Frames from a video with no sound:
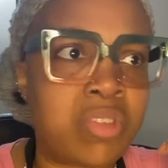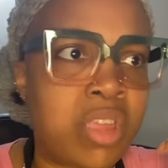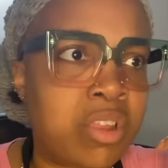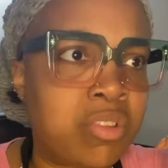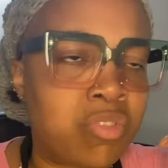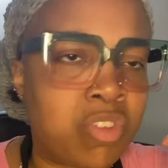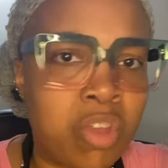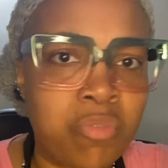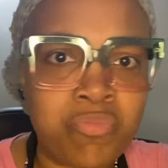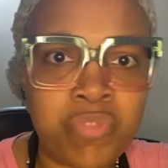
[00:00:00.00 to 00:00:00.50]

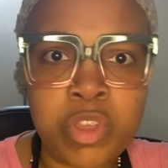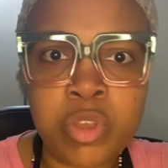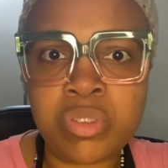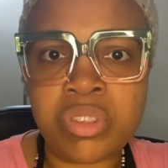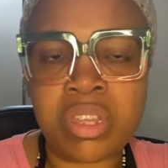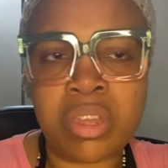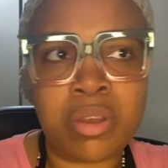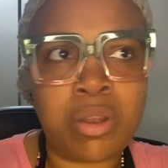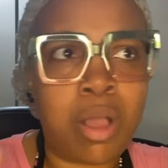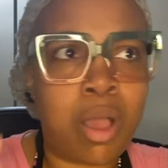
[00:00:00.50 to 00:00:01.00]
and
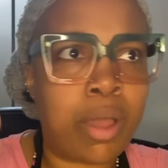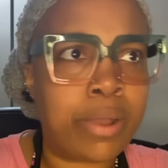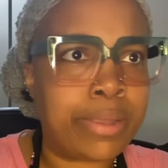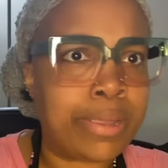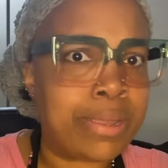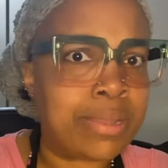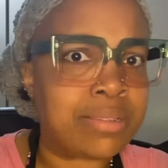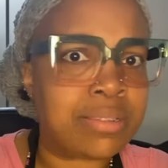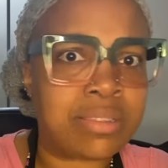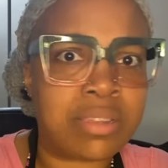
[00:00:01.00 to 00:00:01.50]
confusing an
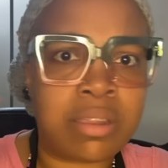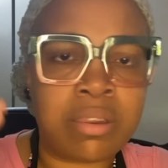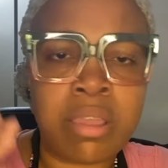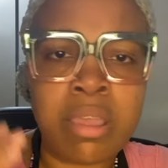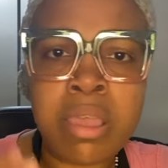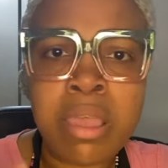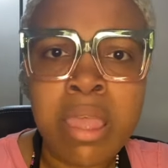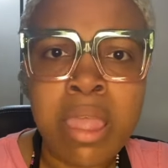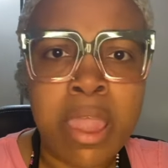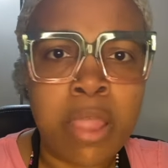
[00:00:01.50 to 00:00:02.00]
audience
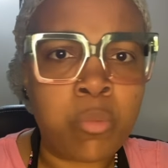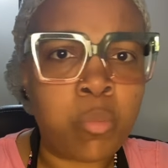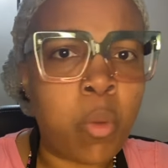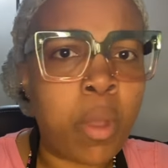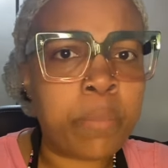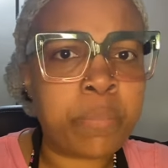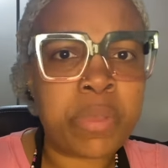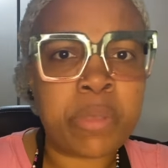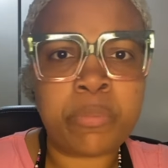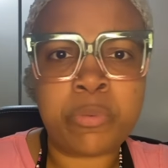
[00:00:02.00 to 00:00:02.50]
and
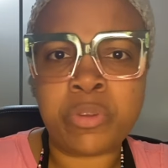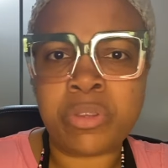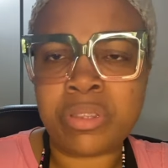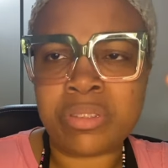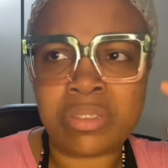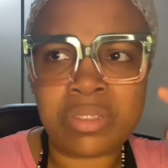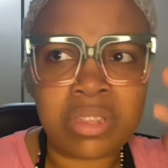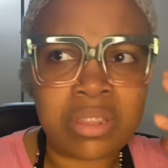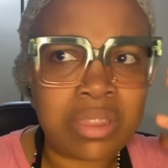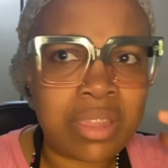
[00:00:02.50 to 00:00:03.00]
want people to
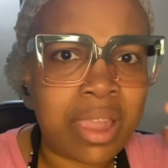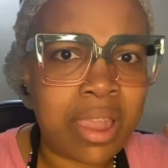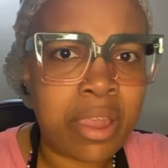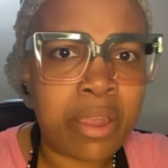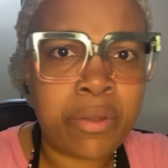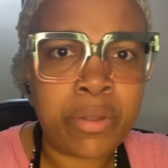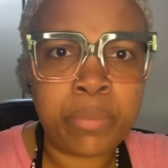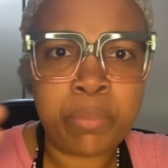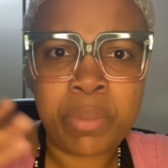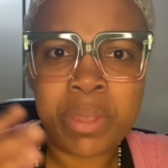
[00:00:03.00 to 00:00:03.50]
sit
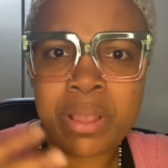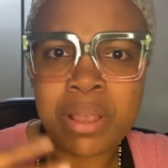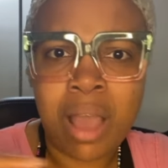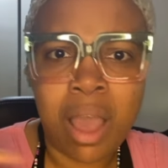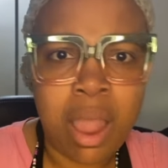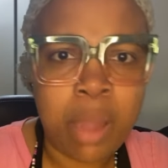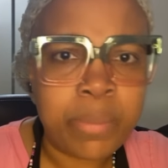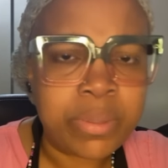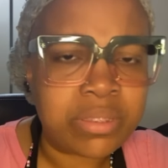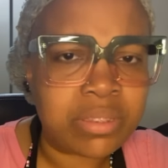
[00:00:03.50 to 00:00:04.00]
there and be
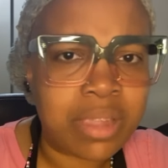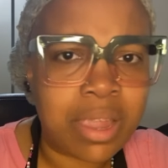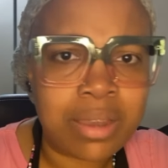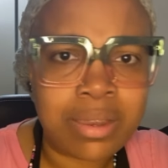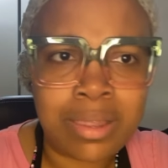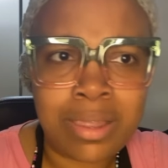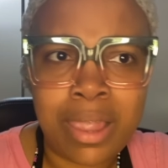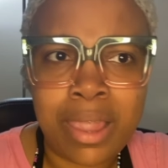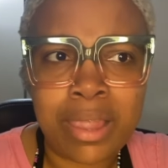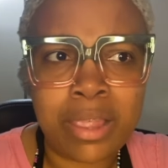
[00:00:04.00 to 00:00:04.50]
Carmen
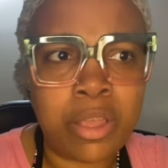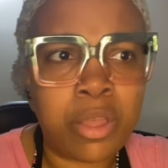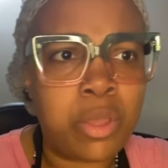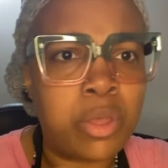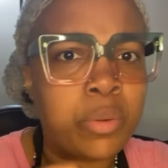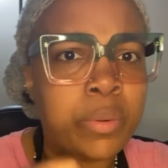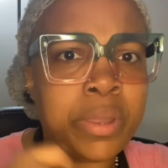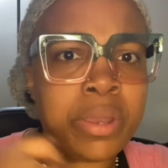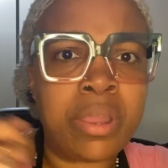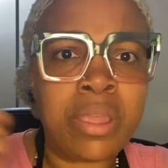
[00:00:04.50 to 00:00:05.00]

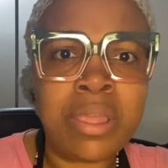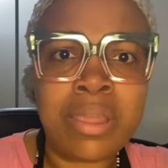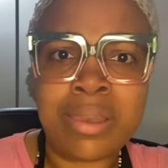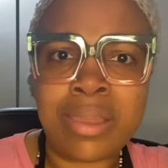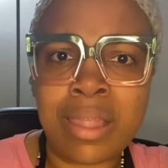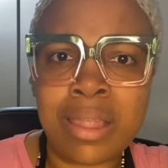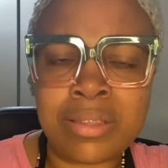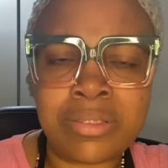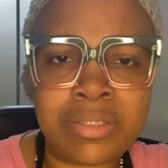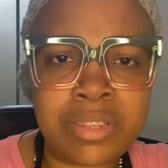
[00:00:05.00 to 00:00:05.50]
Sandiego and
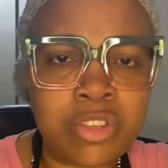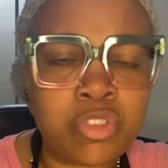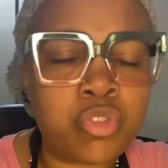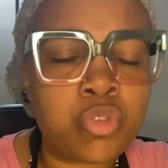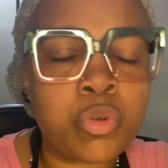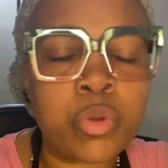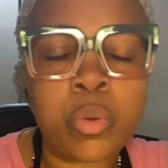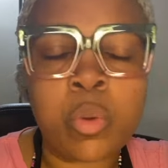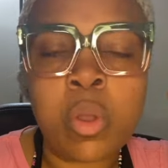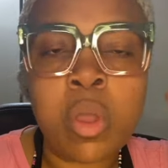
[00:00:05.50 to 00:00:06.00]
Nancy
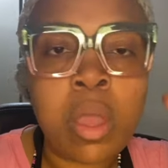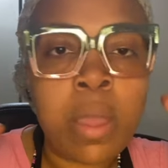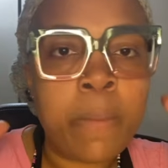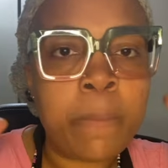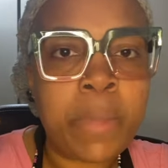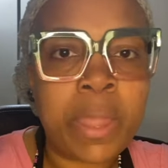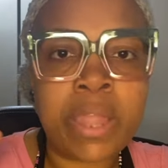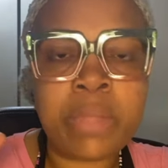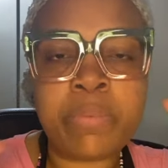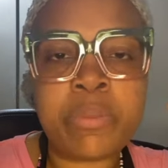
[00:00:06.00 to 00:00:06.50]
Drew.
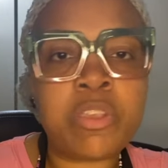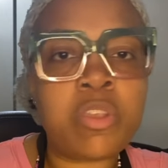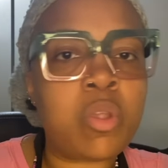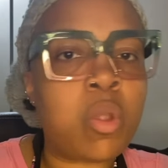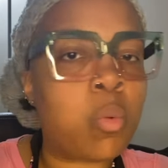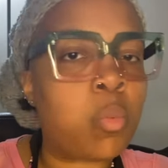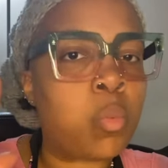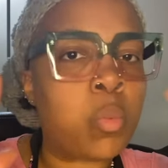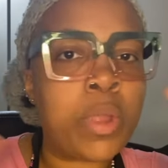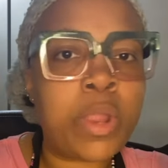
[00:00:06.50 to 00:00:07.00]
Baby,
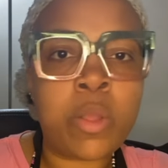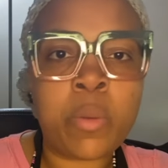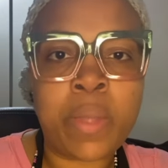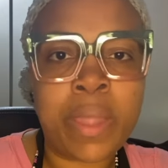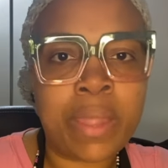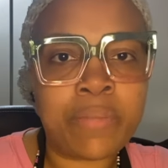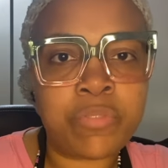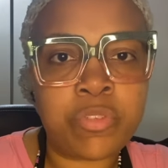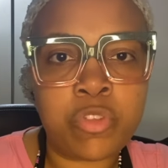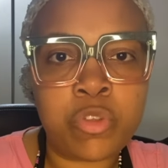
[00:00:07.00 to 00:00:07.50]
we don't
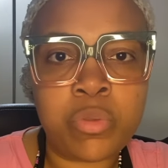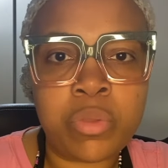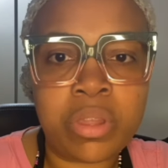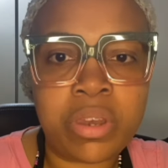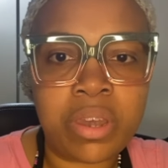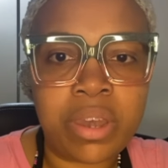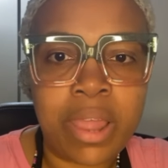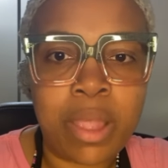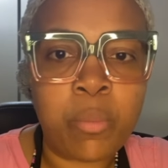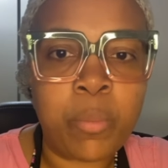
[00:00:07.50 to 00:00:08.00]
have to do none
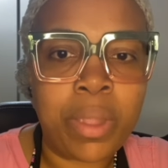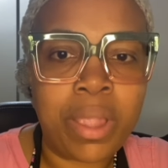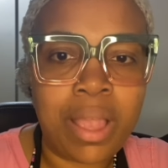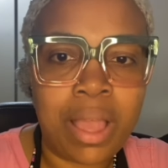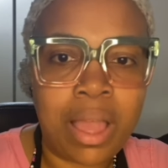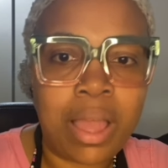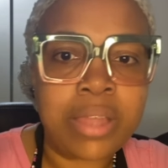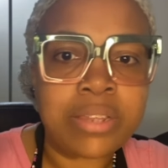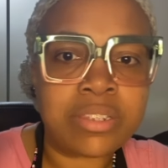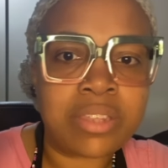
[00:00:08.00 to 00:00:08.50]
of that with
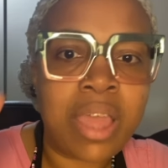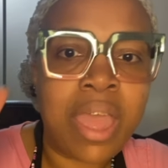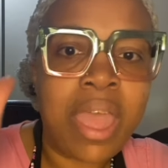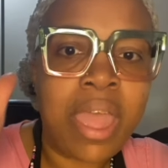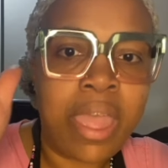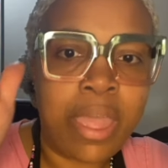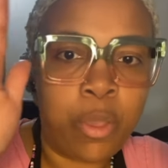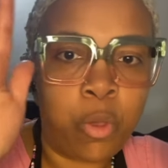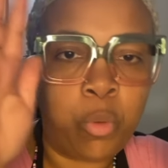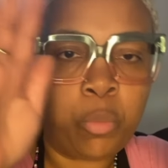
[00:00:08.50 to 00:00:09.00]
God's
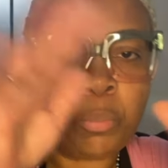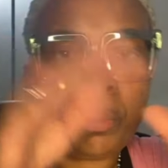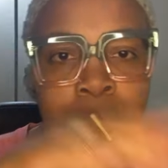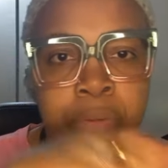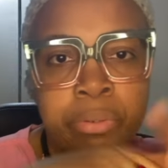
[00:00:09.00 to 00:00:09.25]
help.